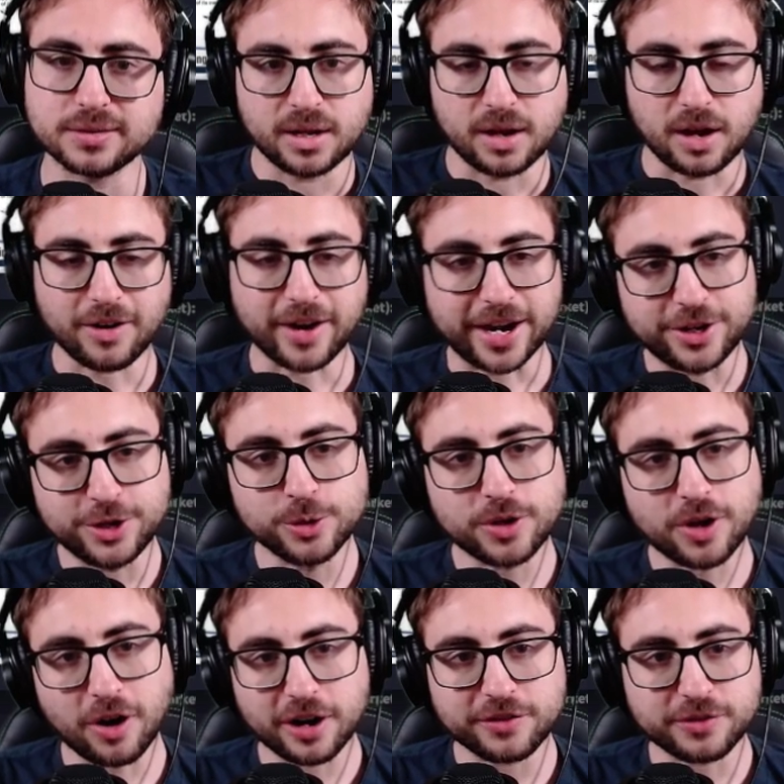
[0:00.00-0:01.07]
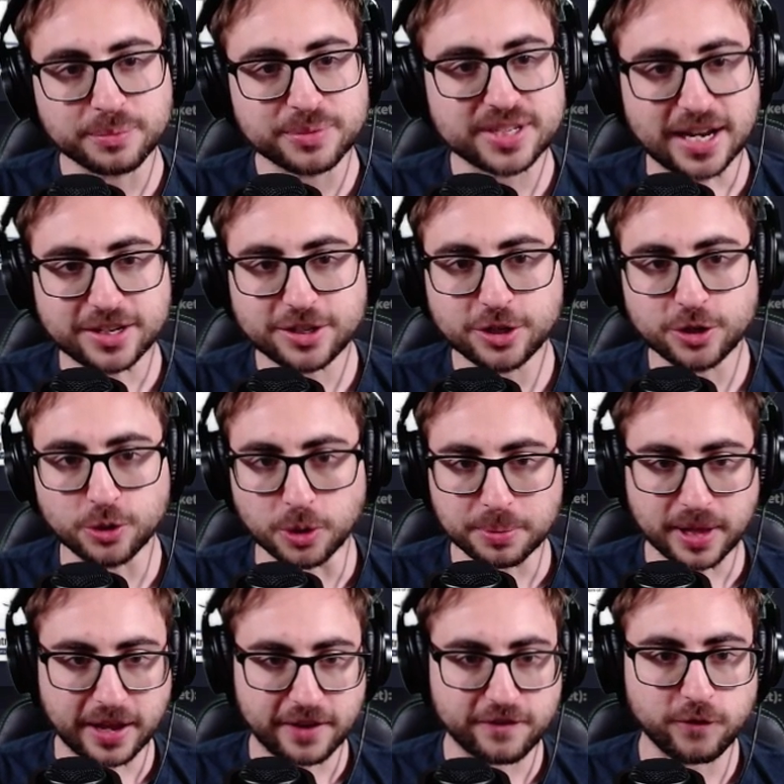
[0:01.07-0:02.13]
All right, new card from set 2. We're
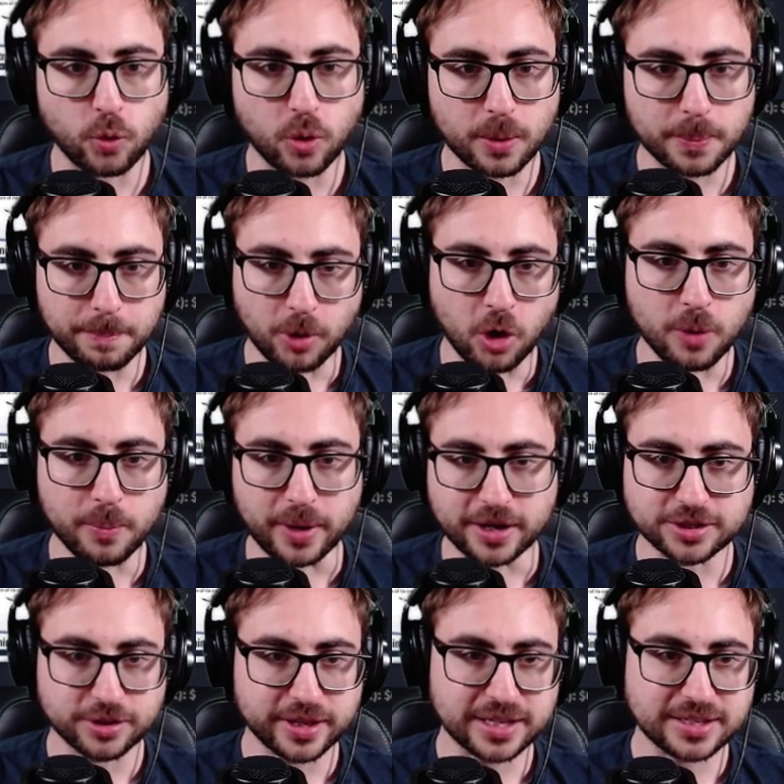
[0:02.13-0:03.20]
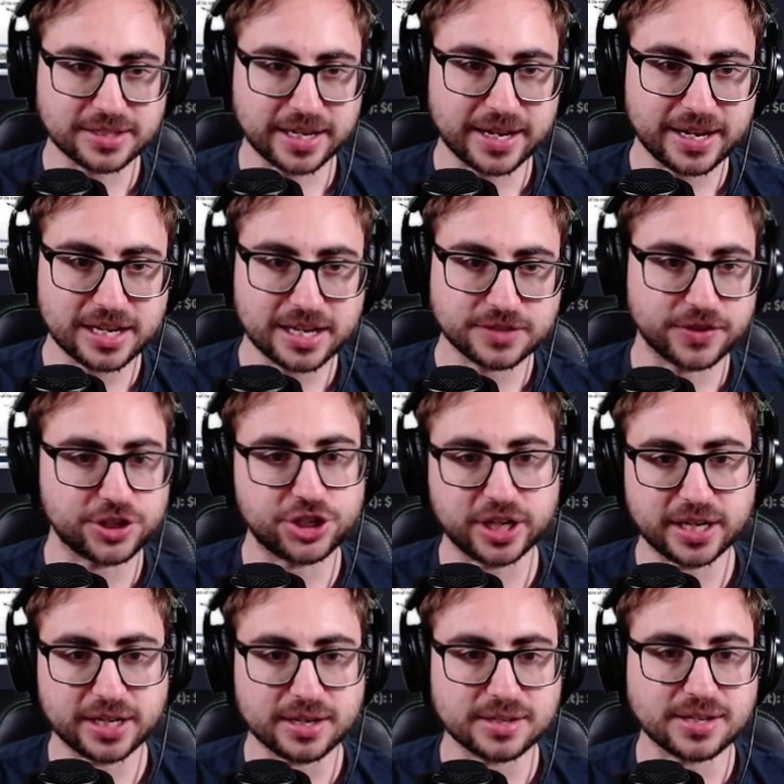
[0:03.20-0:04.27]
playing 4 Bulma. So this is
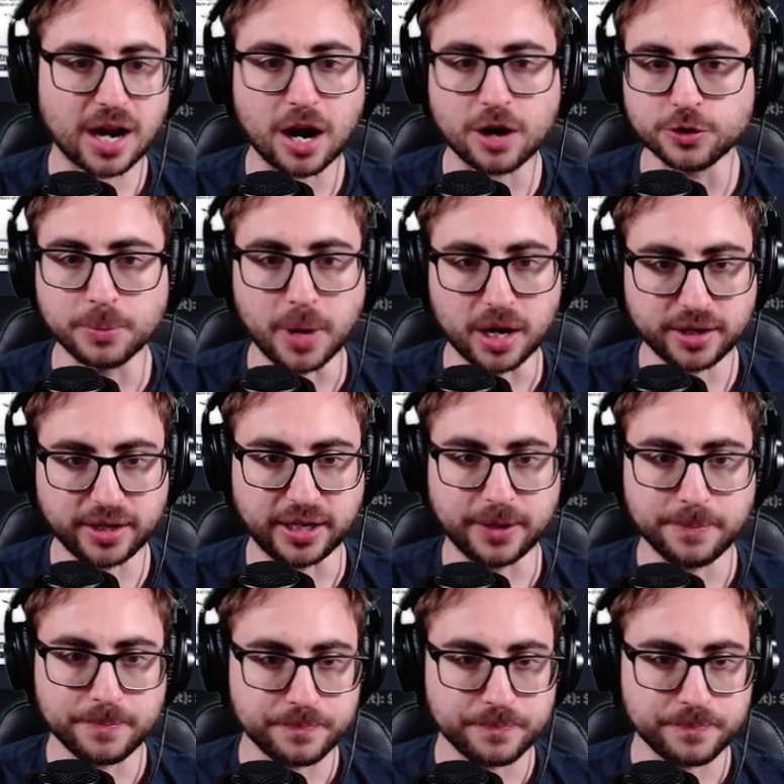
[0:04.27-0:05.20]
Vegeta's Harumaki.